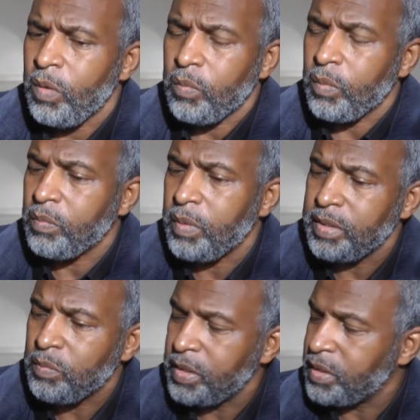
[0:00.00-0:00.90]
Well,
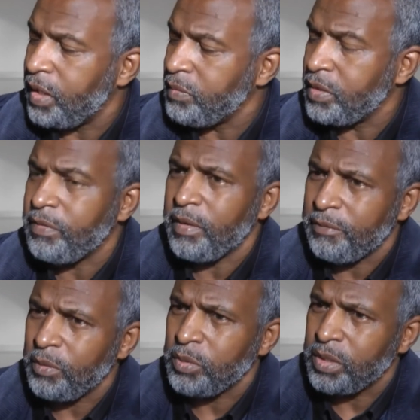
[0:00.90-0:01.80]
where James is very
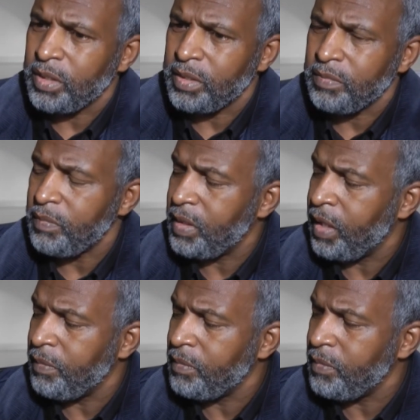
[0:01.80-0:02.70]
fortunate,
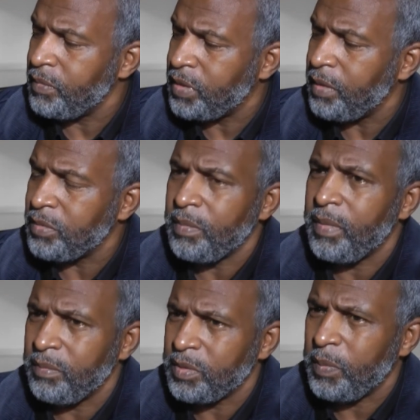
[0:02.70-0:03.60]
James is a
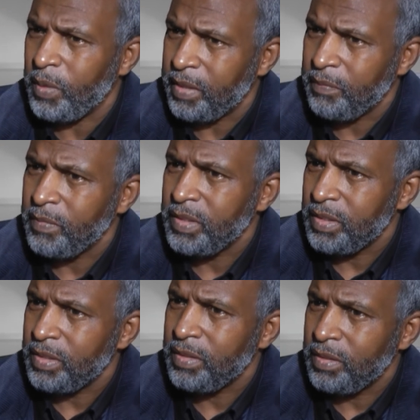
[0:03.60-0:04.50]
mum's boy.
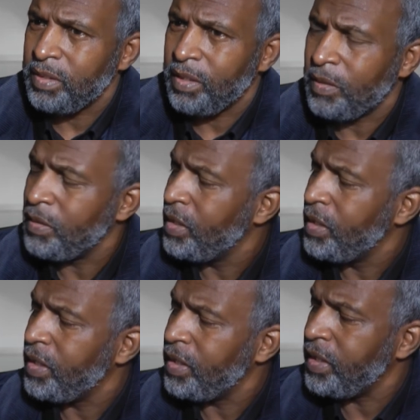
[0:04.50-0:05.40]
You know,
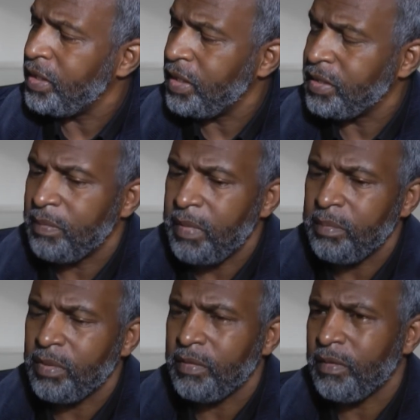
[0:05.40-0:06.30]
he is a
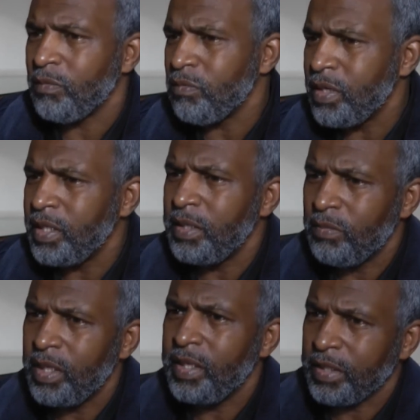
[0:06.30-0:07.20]
member of a really,
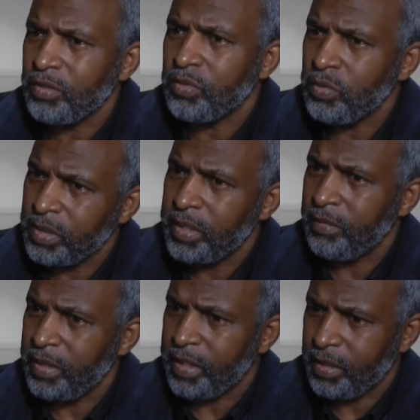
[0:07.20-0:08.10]
really
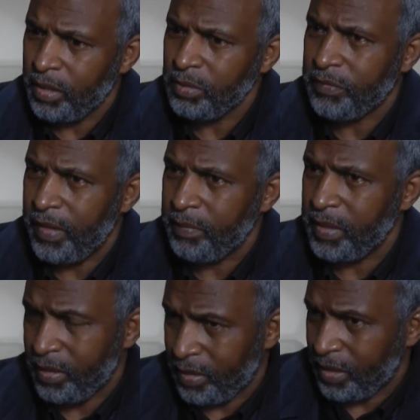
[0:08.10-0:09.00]
extraordinarily close
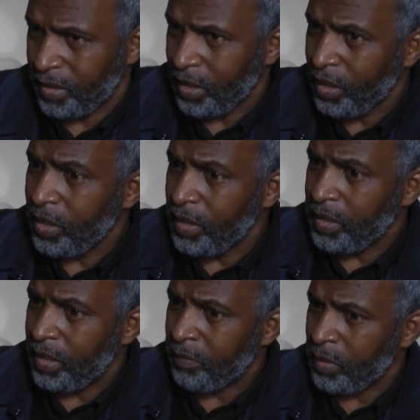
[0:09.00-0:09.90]
family. And I think,
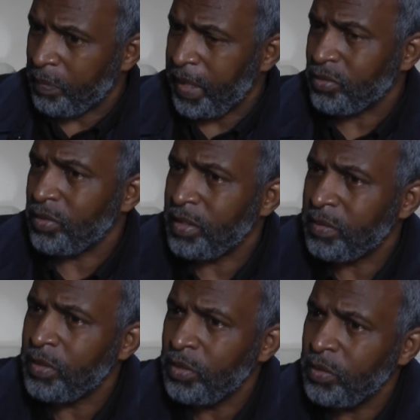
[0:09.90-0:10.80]
I'm not
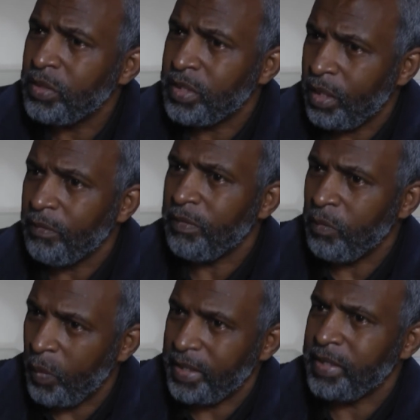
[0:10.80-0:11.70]
patronising, but you yourself
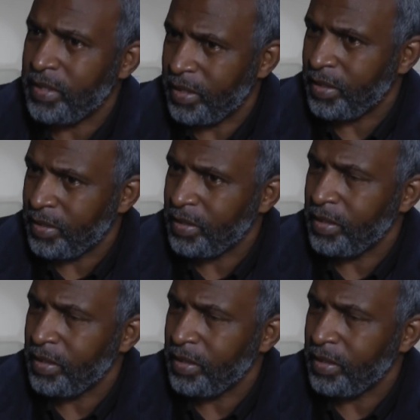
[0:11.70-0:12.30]
witnessed this.